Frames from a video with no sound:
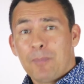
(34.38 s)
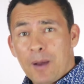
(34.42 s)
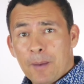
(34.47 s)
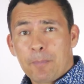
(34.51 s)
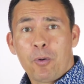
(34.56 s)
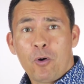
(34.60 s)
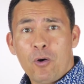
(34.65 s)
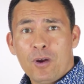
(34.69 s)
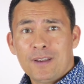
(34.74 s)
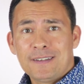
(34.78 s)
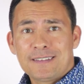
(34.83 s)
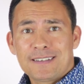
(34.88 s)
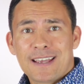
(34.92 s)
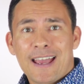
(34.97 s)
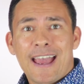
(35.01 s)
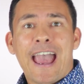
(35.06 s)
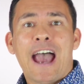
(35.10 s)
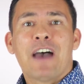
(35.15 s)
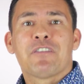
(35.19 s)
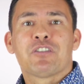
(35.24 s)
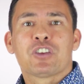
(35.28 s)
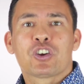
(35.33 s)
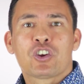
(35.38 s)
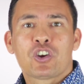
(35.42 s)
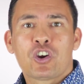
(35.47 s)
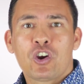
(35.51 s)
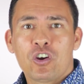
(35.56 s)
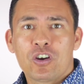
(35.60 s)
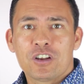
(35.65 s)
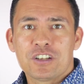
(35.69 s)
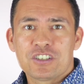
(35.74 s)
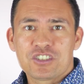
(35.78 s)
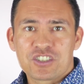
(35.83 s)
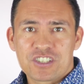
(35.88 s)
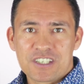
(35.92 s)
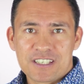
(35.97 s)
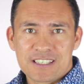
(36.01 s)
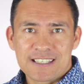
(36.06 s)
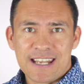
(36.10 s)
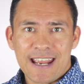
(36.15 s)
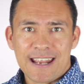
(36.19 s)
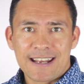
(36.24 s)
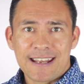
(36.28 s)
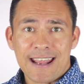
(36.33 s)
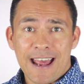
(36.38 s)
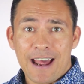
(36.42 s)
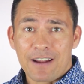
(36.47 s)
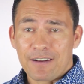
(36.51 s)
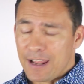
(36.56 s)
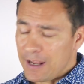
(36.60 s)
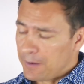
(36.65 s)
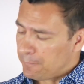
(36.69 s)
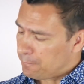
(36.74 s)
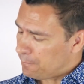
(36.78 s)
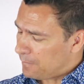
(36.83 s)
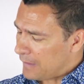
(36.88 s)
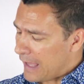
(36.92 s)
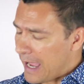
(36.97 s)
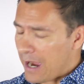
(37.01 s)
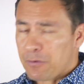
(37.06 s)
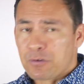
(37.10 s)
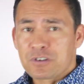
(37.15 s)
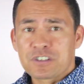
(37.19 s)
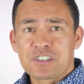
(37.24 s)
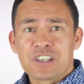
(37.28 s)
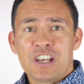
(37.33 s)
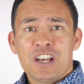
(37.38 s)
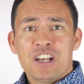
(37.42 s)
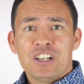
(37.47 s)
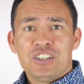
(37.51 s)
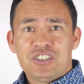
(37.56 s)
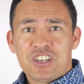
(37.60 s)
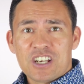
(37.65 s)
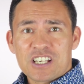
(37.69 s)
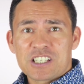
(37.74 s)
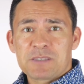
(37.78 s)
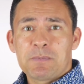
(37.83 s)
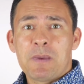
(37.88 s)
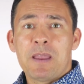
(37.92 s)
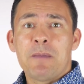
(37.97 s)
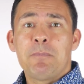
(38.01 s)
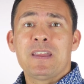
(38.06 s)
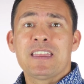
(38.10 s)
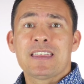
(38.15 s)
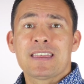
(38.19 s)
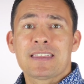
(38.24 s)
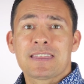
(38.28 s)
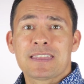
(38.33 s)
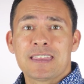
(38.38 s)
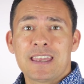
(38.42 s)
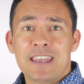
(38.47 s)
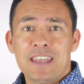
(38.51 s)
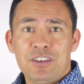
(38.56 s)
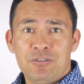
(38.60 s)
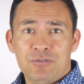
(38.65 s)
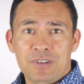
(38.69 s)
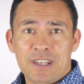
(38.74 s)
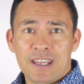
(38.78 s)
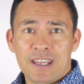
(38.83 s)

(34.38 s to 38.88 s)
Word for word: My point, have the courage to stand out, and flowers just may be the thing you